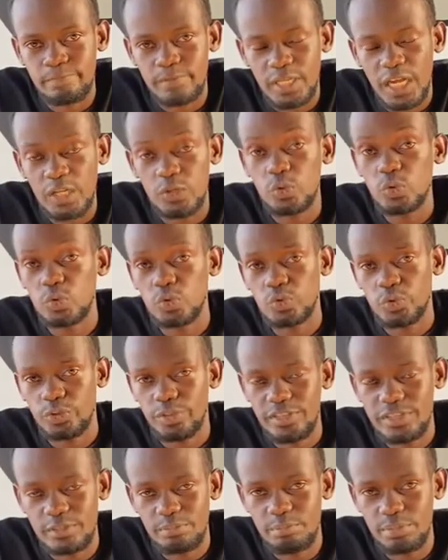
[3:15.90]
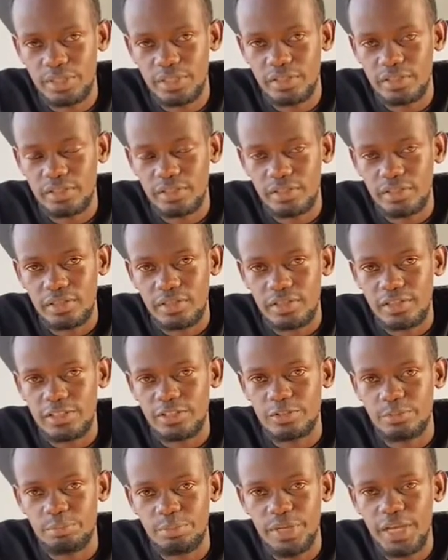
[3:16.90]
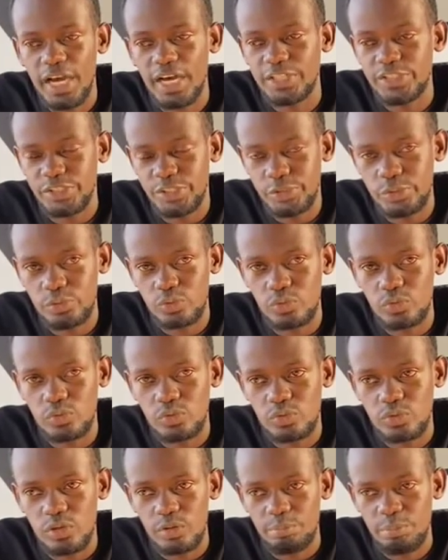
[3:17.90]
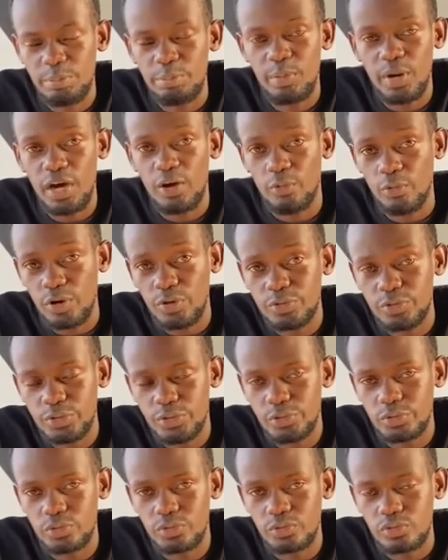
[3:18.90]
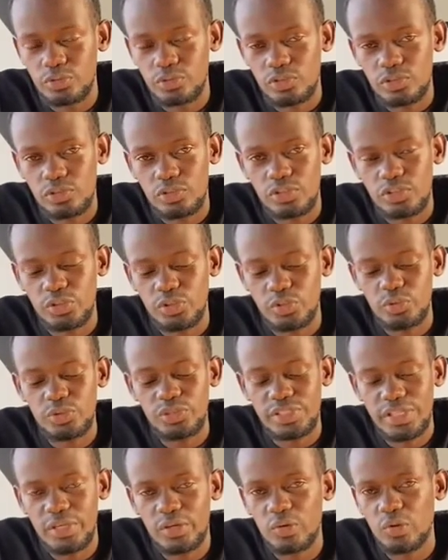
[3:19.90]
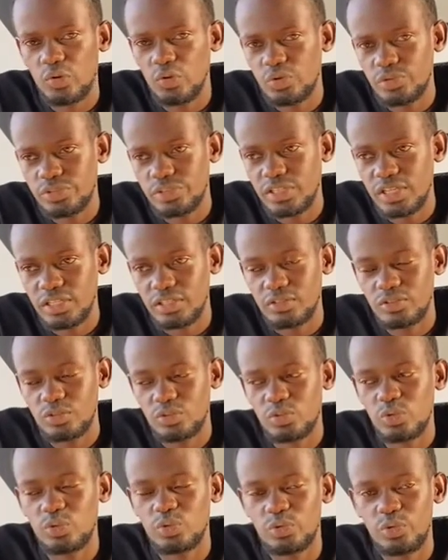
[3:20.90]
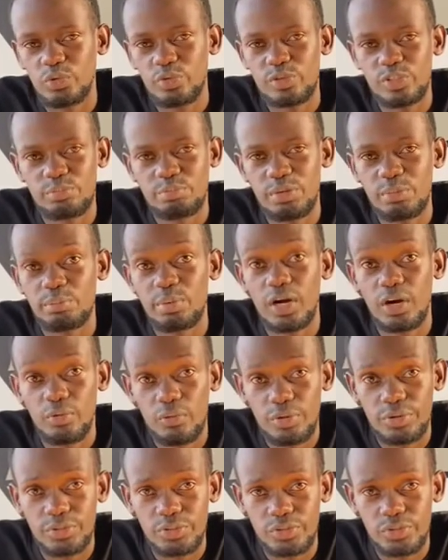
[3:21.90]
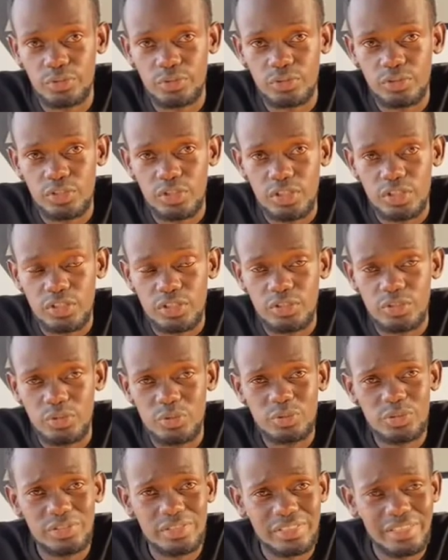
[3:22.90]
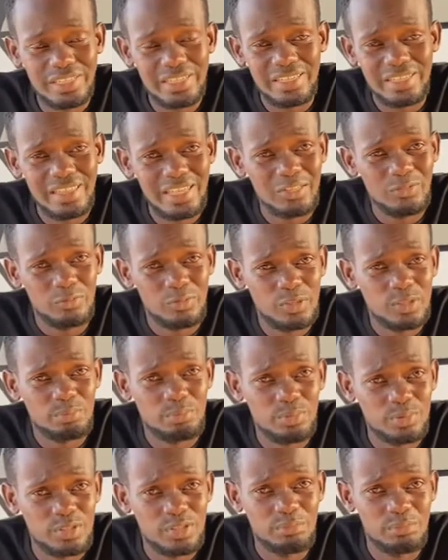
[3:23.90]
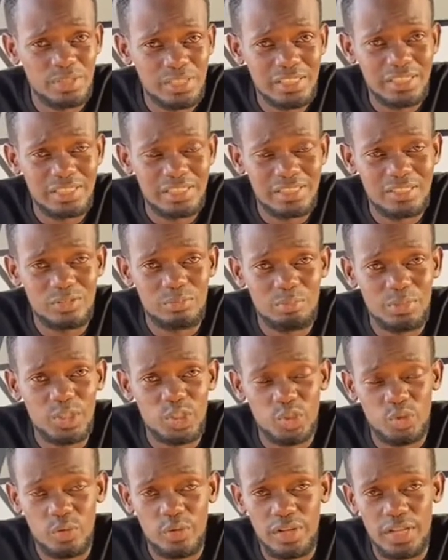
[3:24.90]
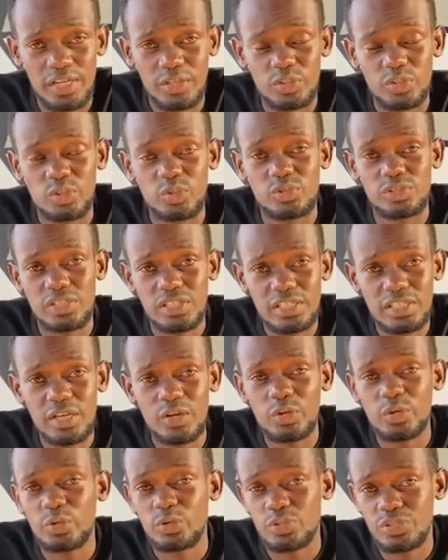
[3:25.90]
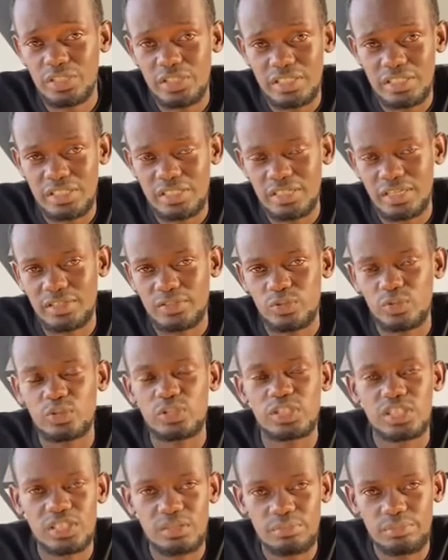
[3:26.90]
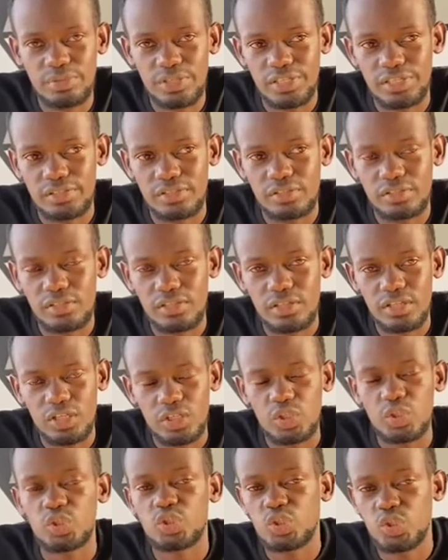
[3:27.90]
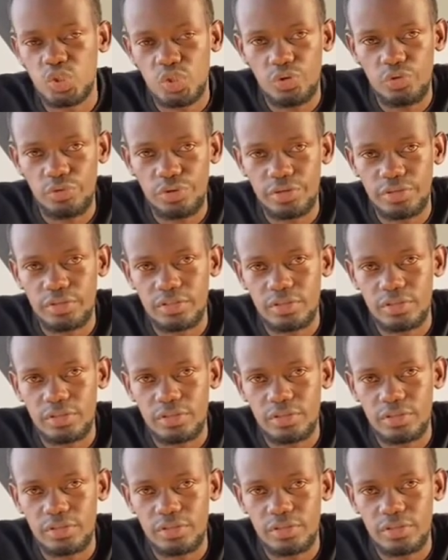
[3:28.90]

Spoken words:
And who could this be? It's me and you. People around you, do you take concern to talk to those people around you? Do you take that responsibility to make sure that you sit down your sisters, your siblings, your children,